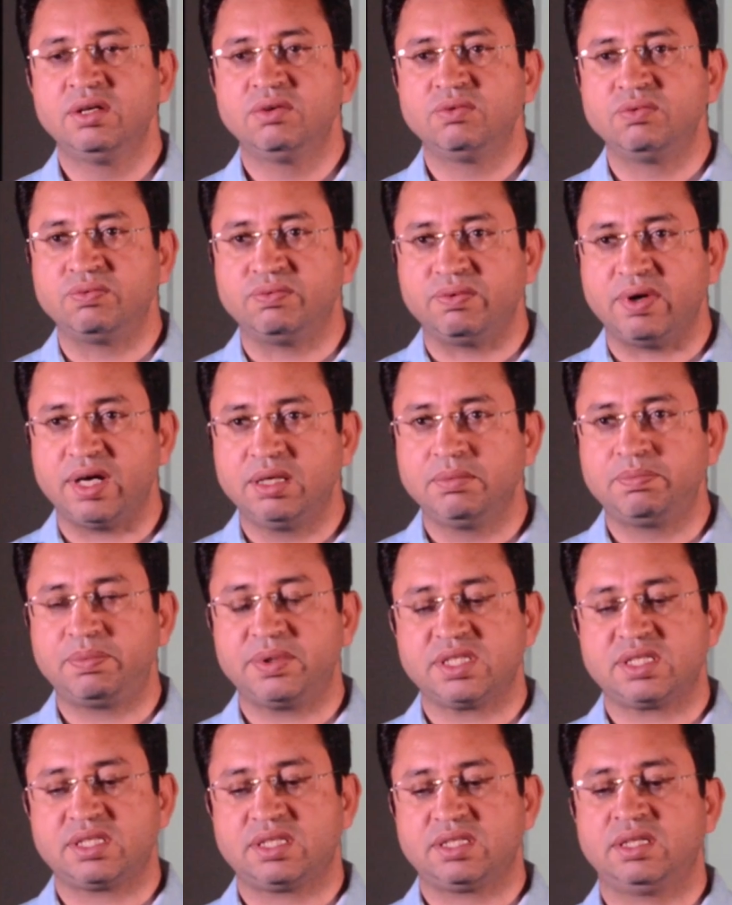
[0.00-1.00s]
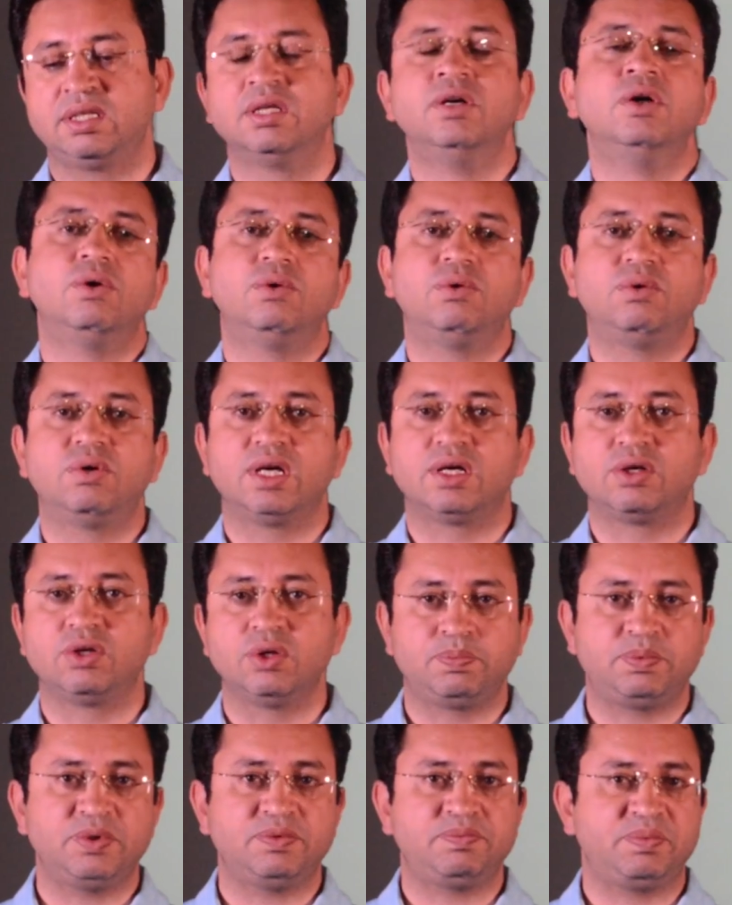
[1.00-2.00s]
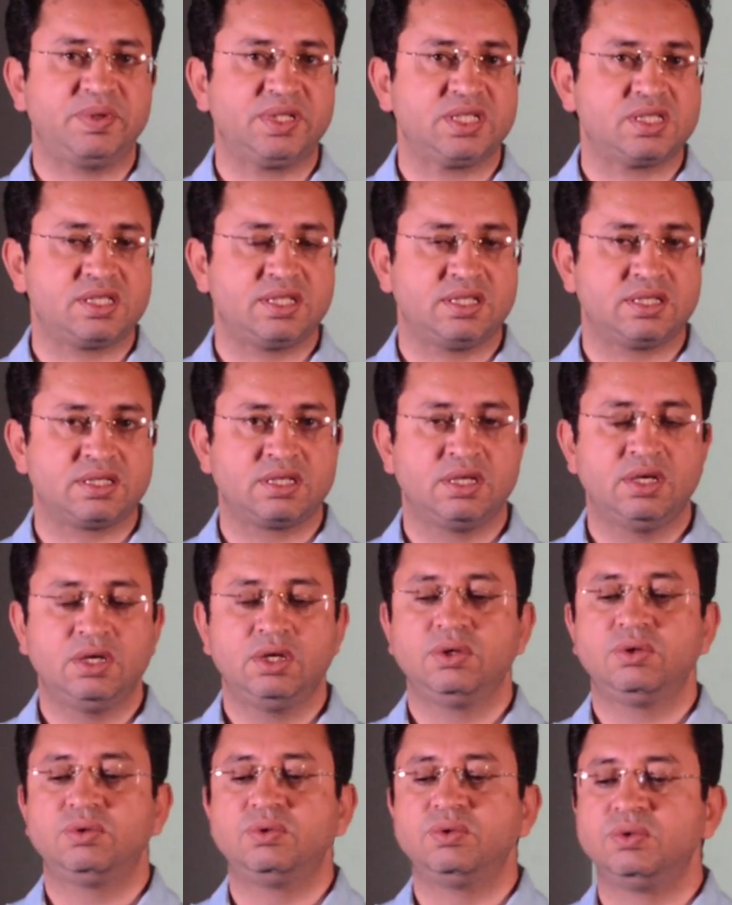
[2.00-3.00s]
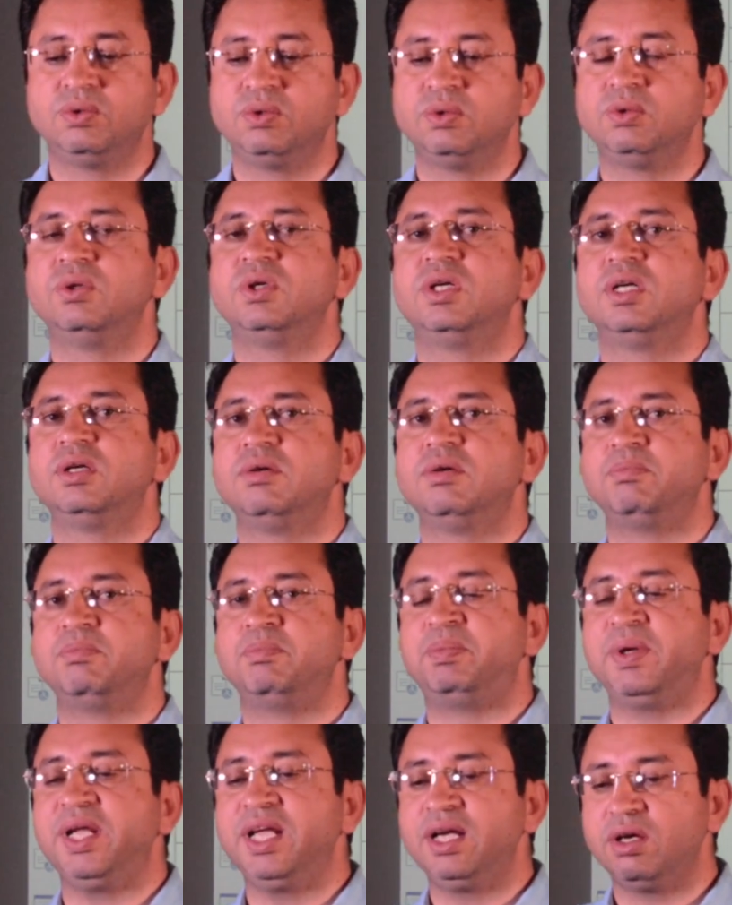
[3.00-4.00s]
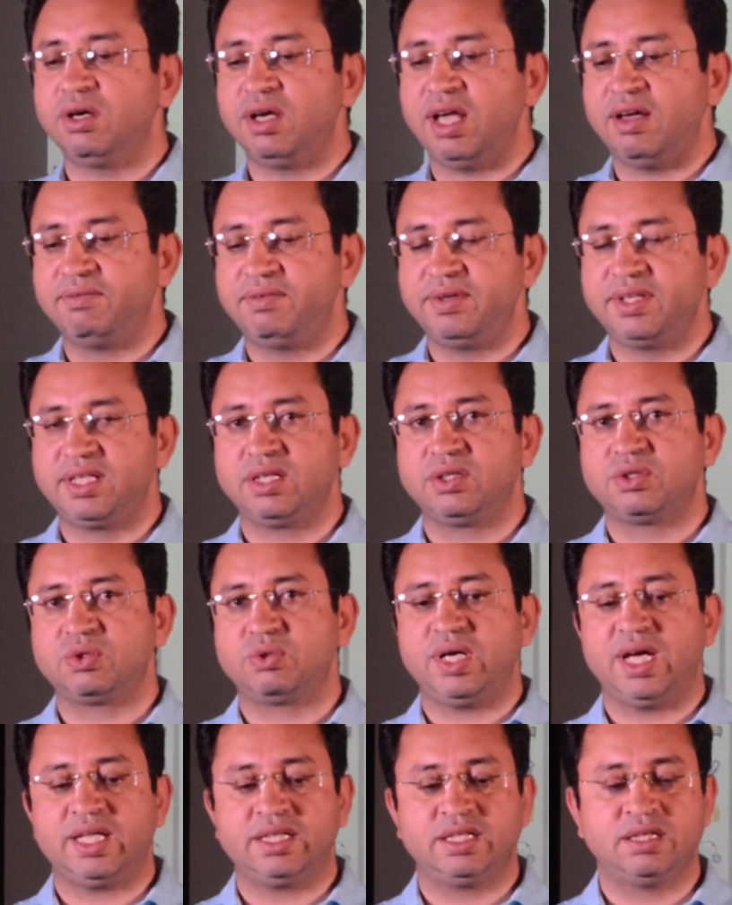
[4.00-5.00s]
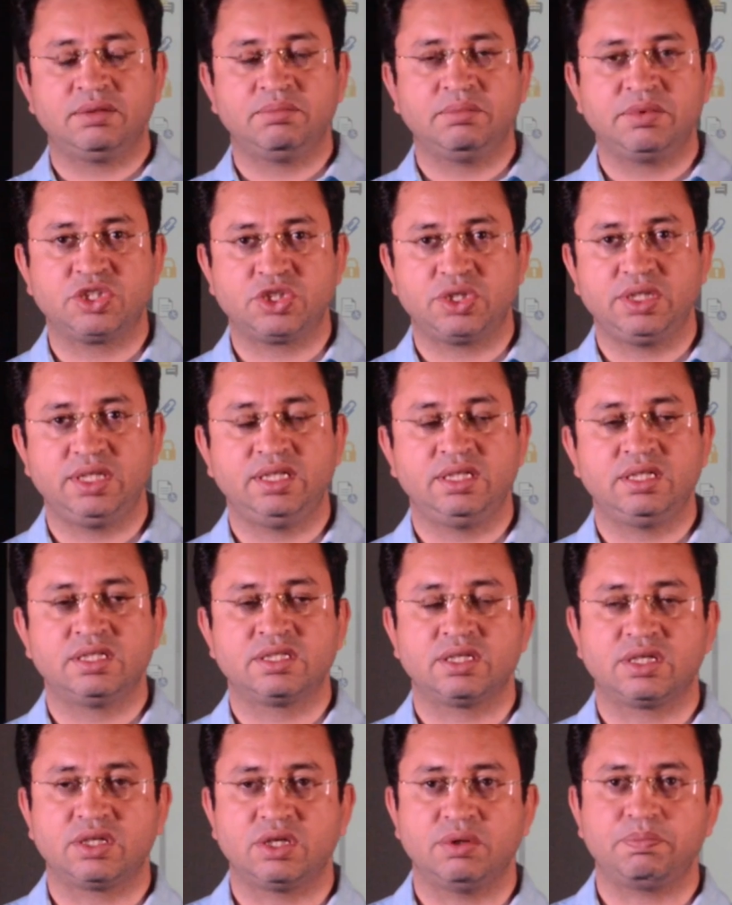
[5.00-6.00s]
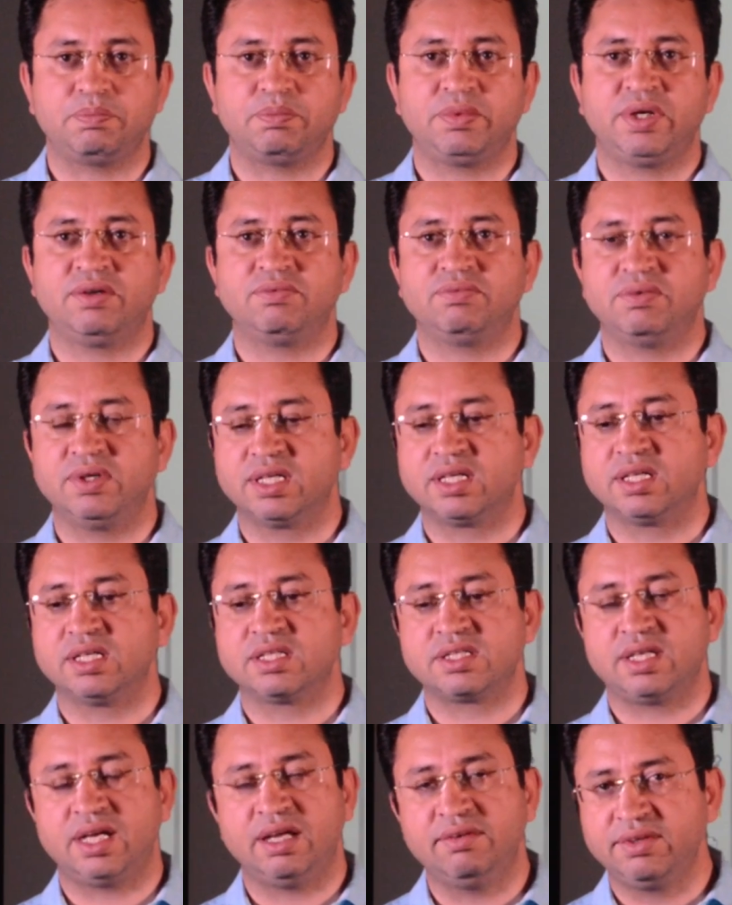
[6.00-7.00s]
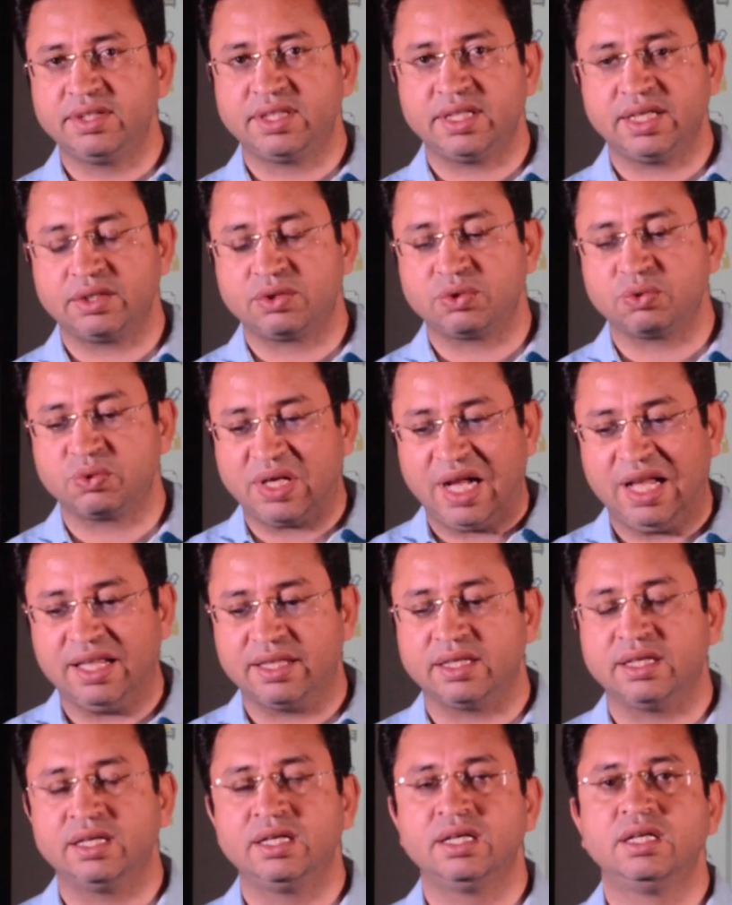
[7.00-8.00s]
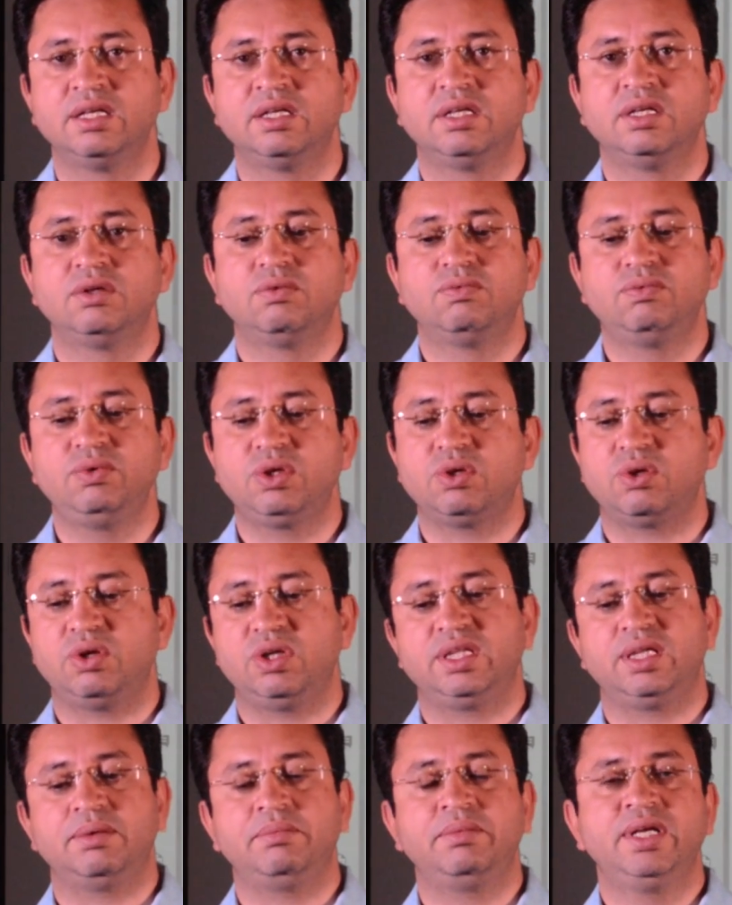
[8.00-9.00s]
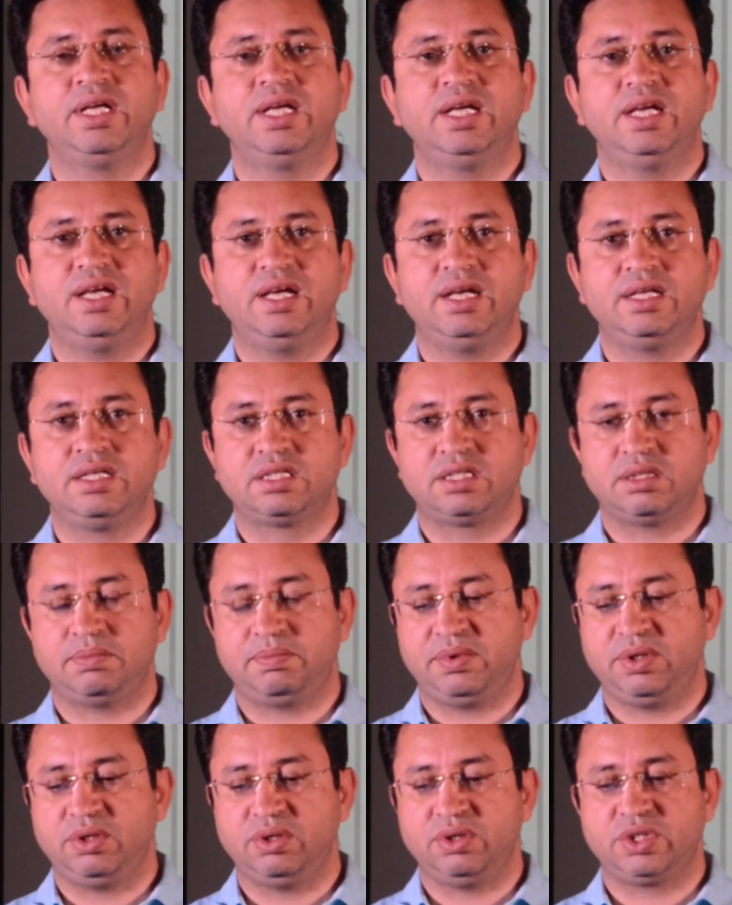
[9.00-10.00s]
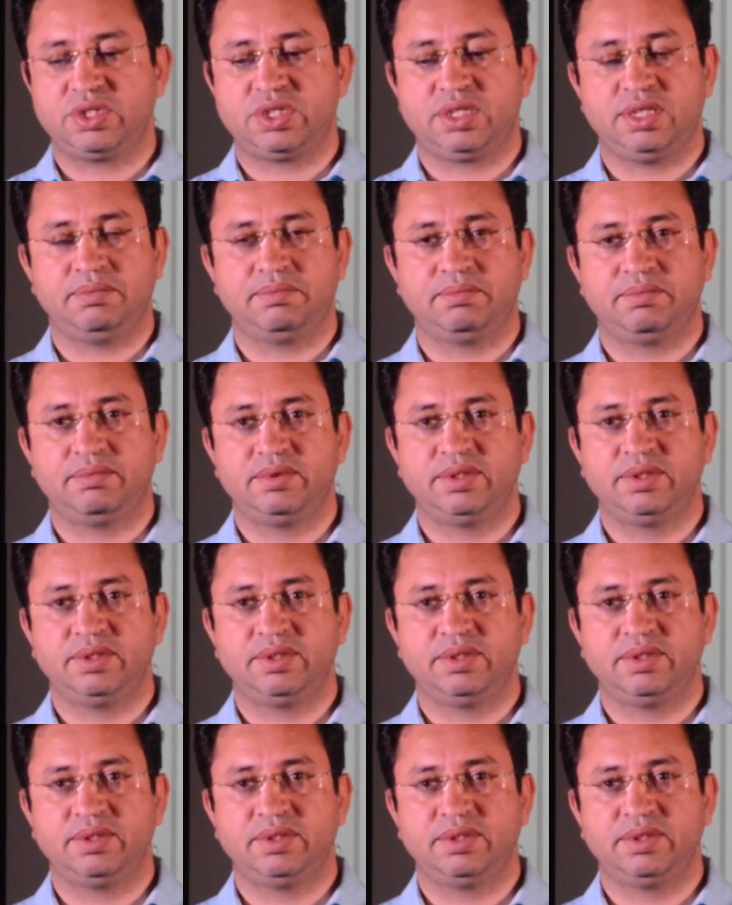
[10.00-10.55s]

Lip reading: one person or a group of persons who bring everything together, machines, equipment, workers, and everything together, we call them entrepreneurship.